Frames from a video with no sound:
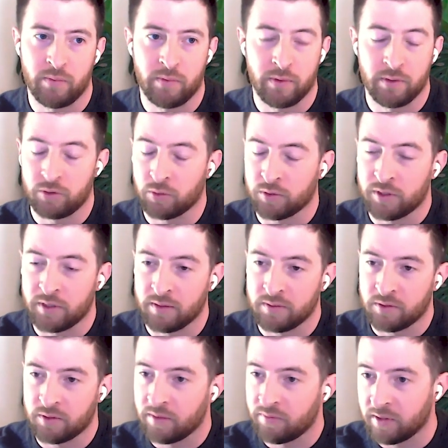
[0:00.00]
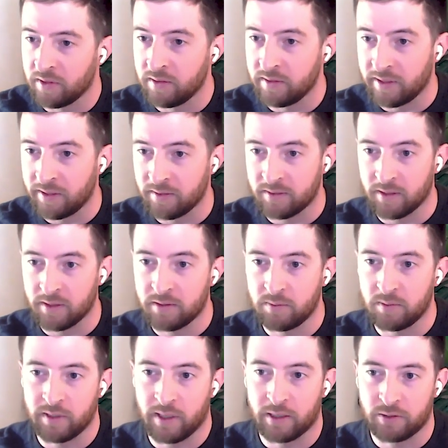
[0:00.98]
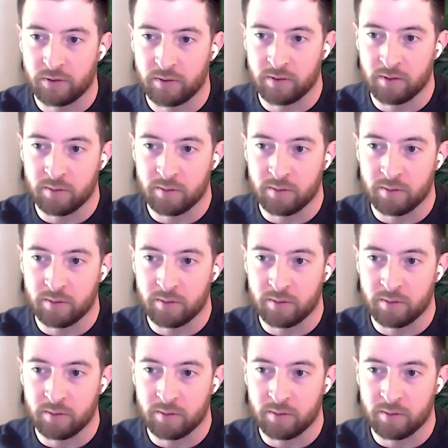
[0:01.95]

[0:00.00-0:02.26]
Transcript: the Georgetown Certificate in Data Science was actually